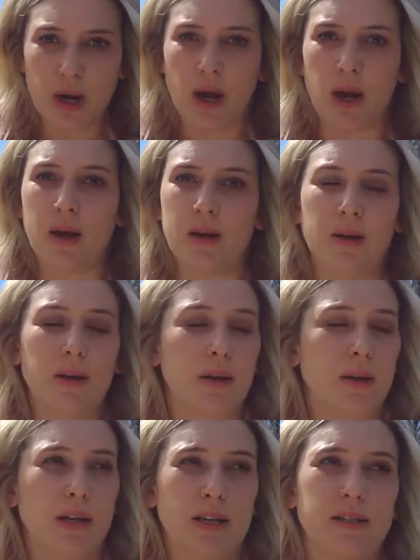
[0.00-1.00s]
And
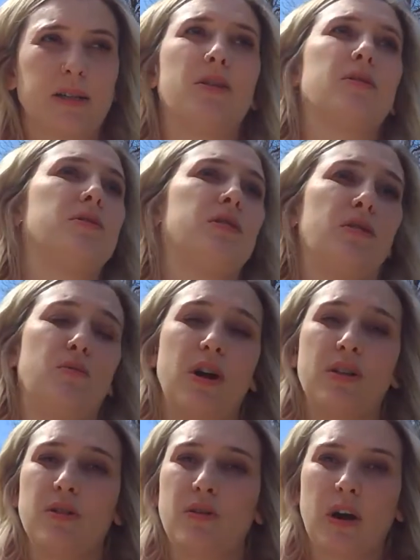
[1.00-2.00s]
like I said, those can go
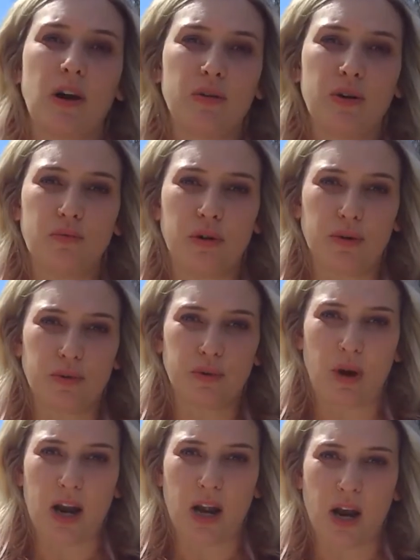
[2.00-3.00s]
right in the ground in rows
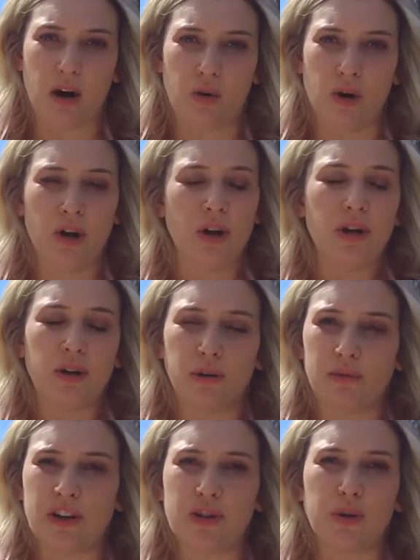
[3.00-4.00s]
right now. You'll
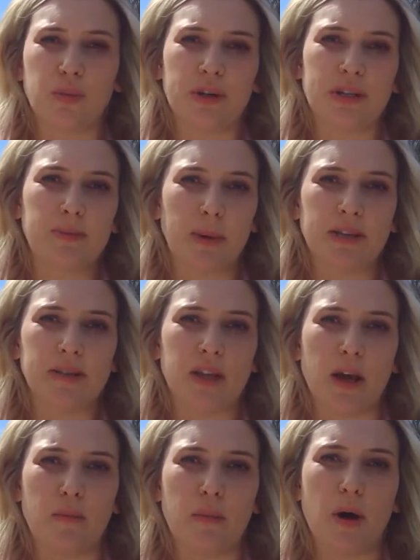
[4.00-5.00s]
eventually want to space
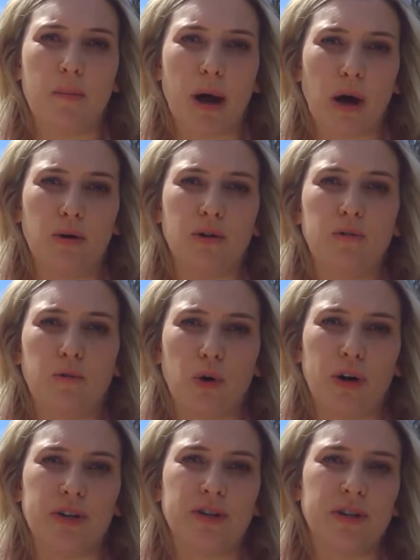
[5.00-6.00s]
them about
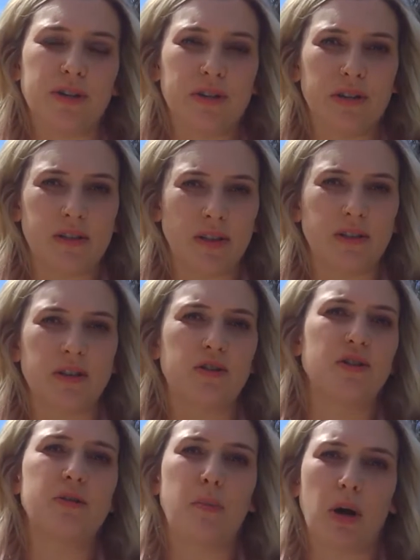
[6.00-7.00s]
4 inches to 6
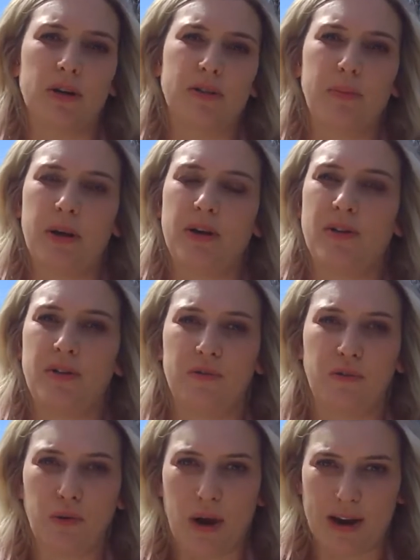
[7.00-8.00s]
inches apart, depending on the
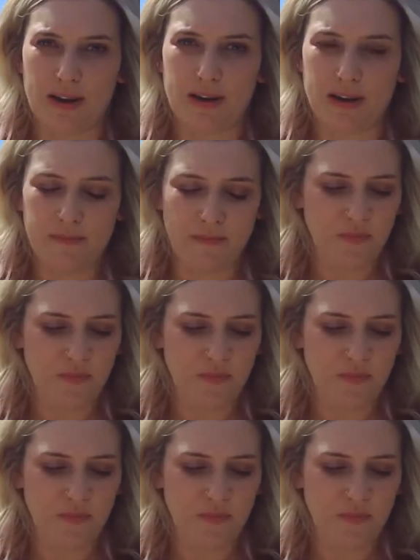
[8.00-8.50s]
variety.